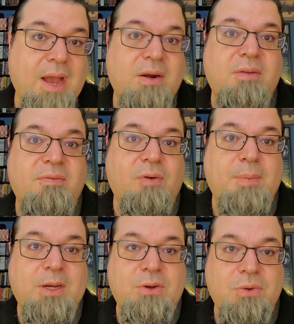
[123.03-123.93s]
out and
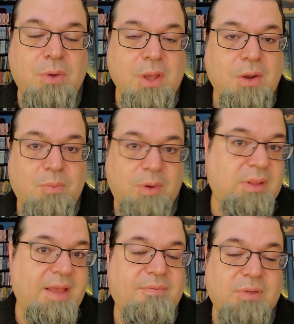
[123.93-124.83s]
forming new real
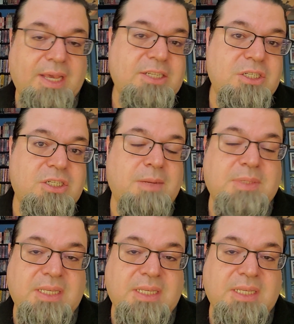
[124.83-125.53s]
life relationships.